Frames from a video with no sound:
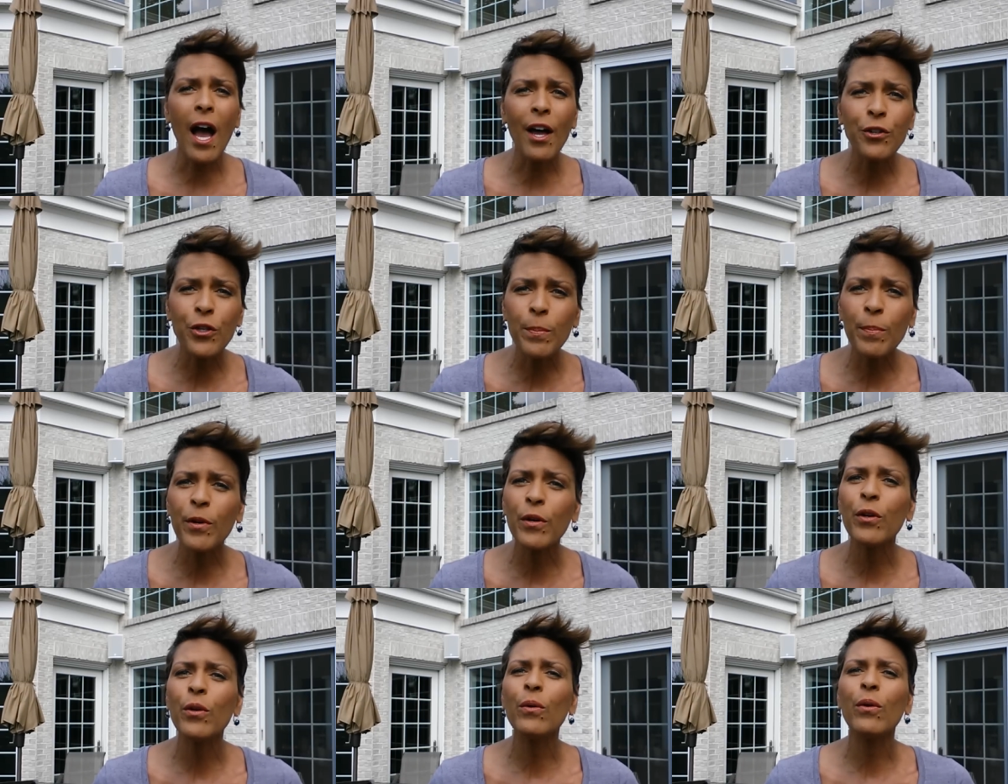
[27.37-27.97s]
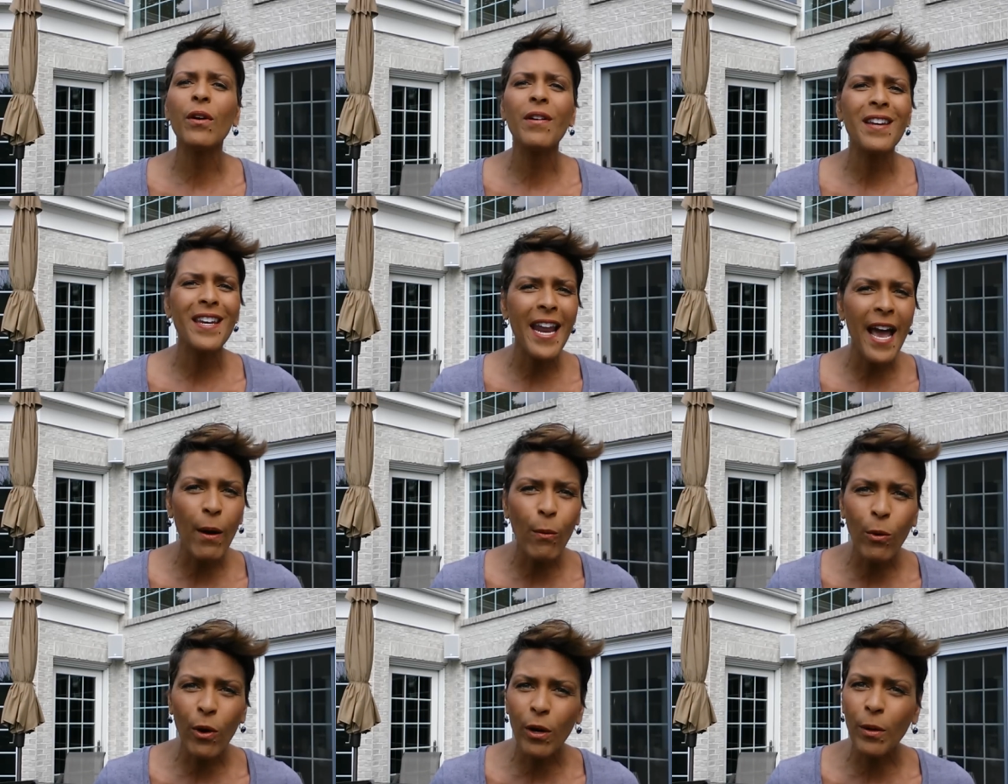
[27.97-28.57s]
entrepreneur,
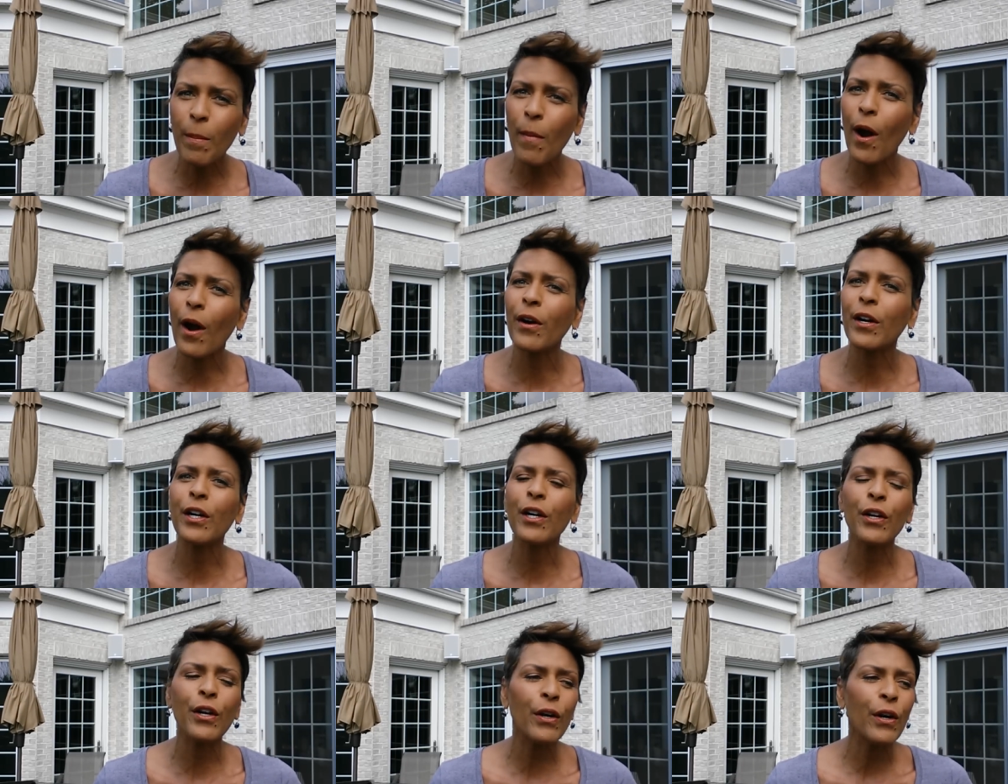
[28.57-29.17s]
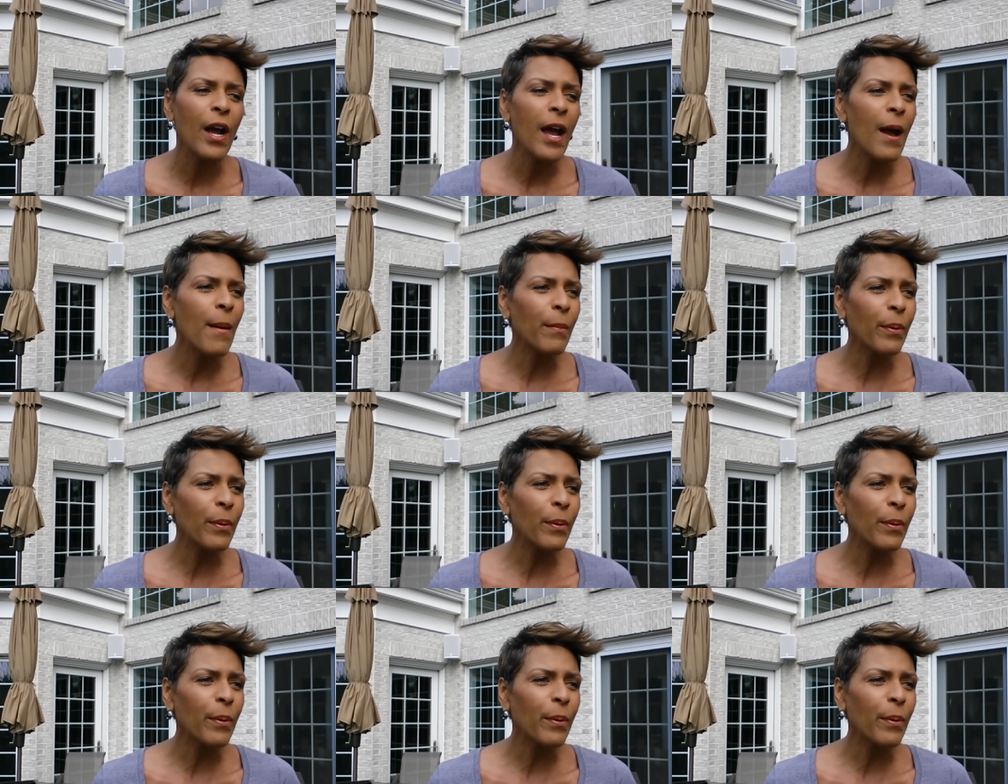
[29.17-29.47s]
network marketer,